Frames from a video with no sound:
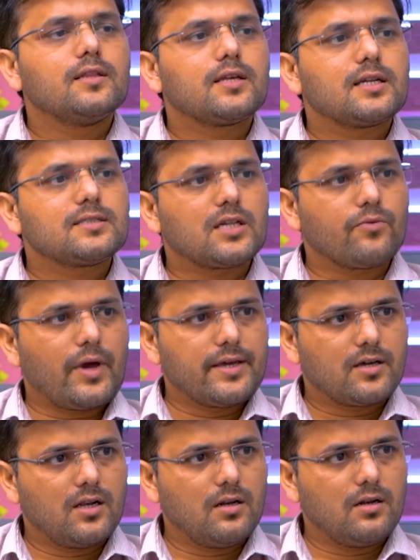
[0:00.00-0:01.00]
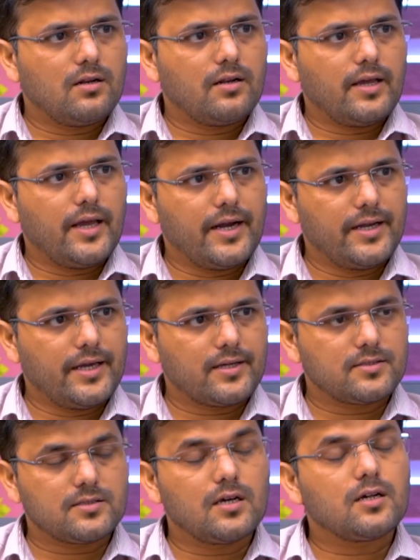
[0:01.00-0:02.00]
there are cervical
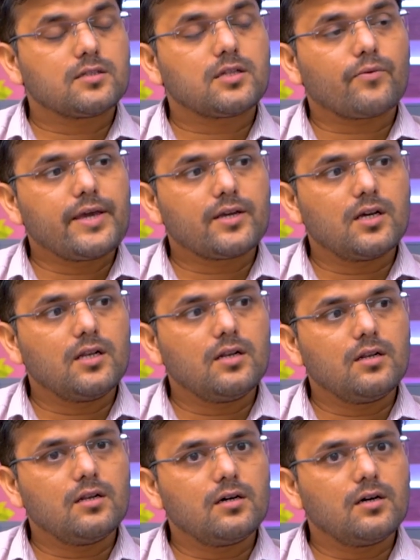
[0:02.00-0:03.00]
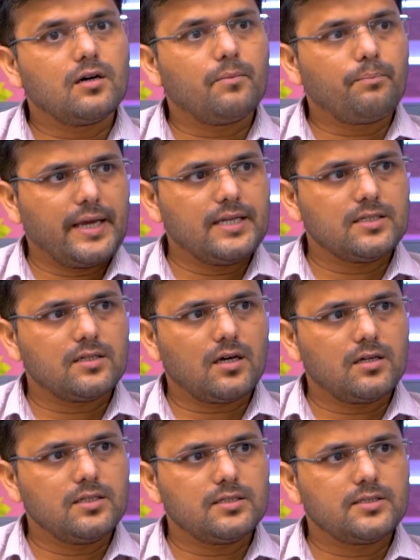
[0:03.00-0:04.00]
headaches, cervical pain
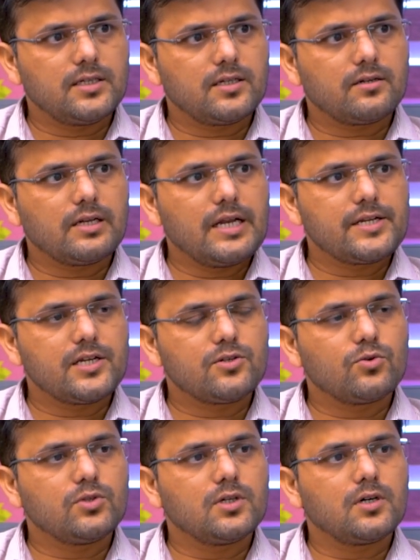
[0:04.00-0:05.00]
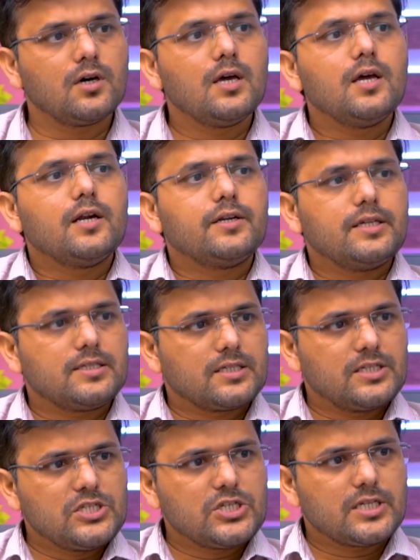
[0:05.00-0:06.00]
is there related to the disc
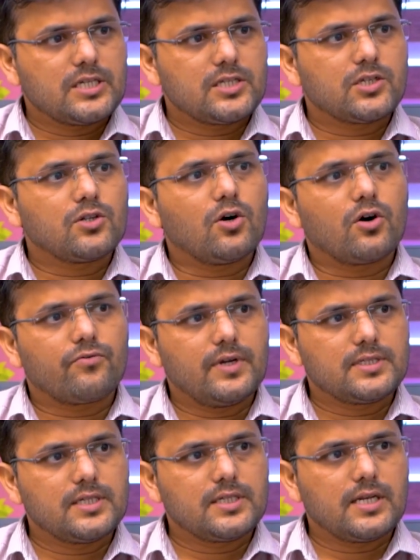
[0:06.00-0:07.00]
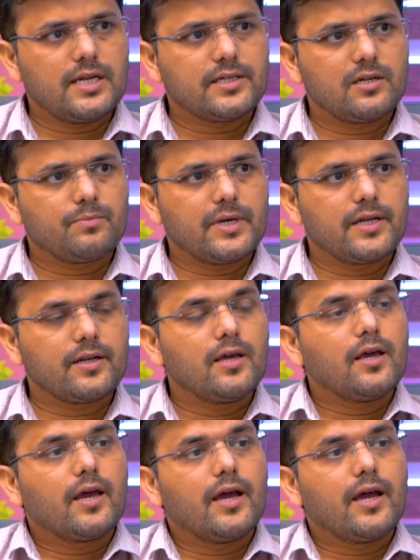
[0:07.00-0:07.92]
degeneration or facet related pain.